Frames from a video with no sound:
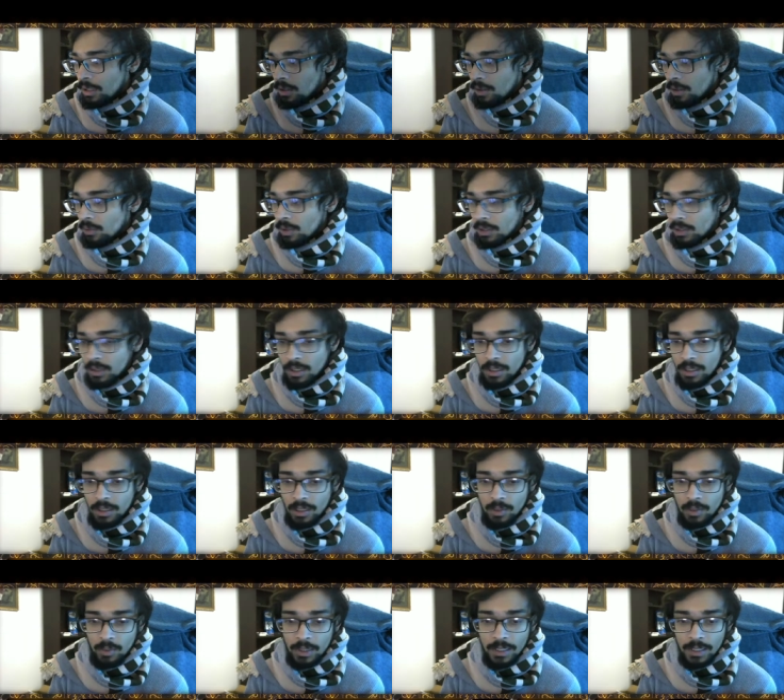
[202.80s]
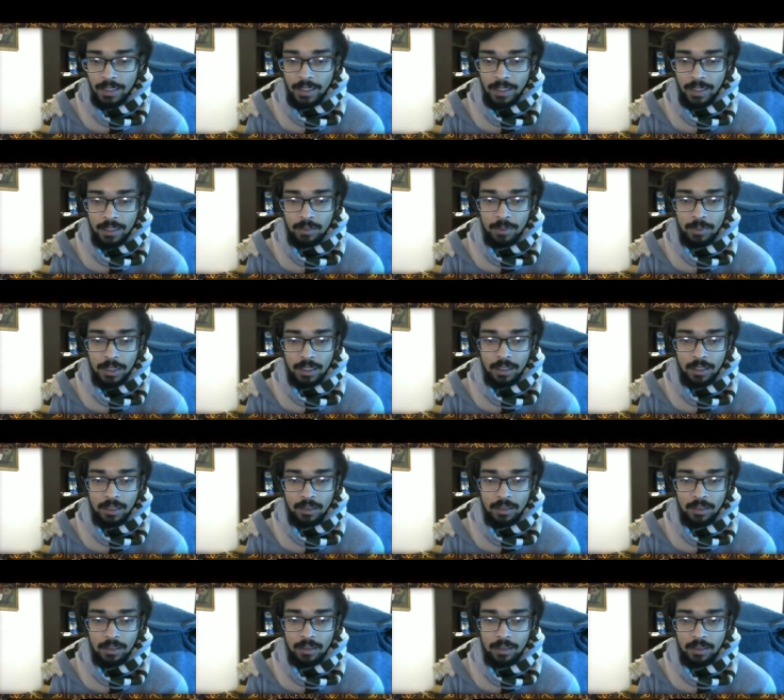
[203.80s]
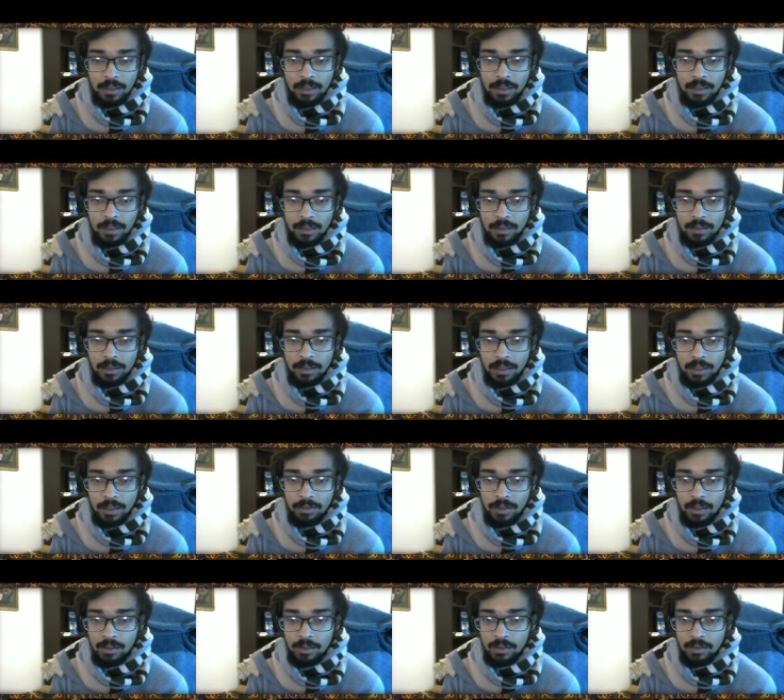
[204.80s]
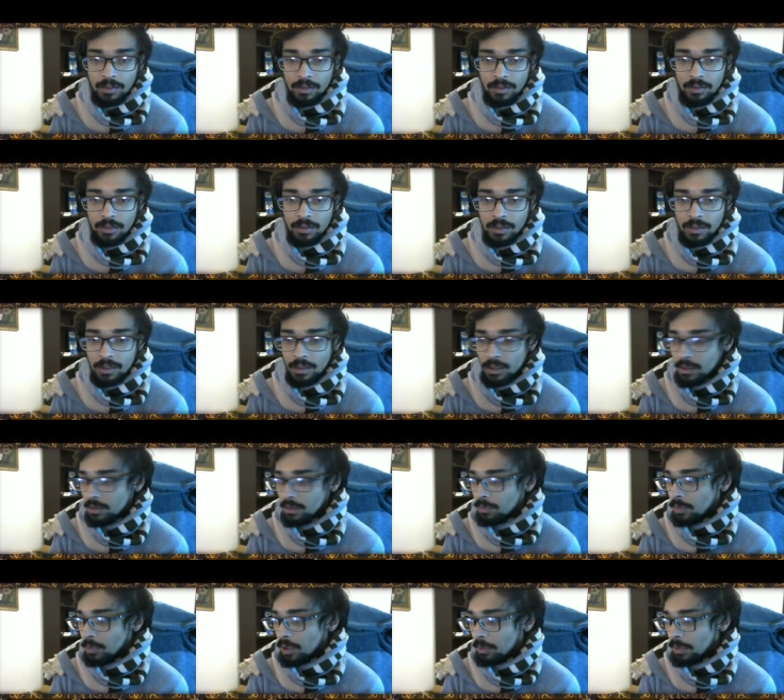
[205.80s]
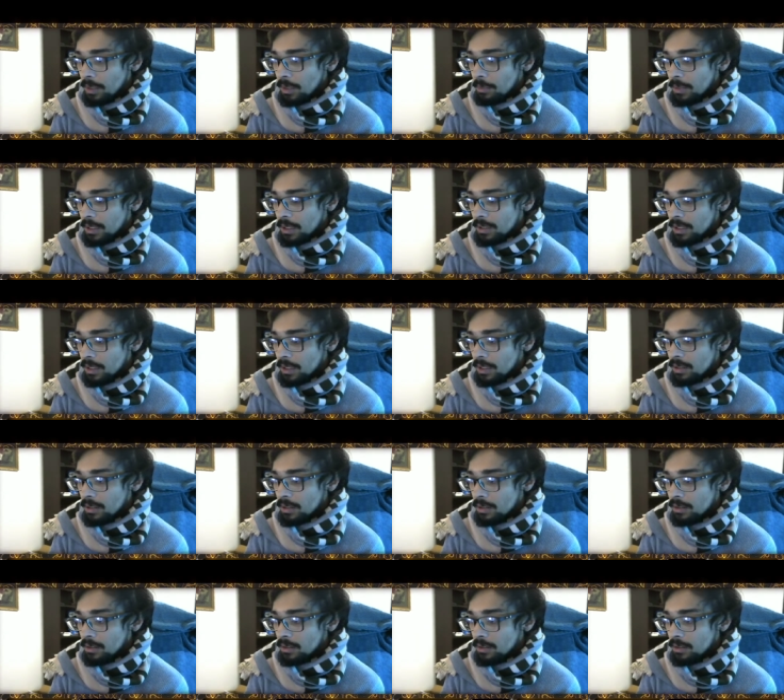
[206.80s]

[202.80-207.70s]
once you're done with the admin it's give you this pop-up message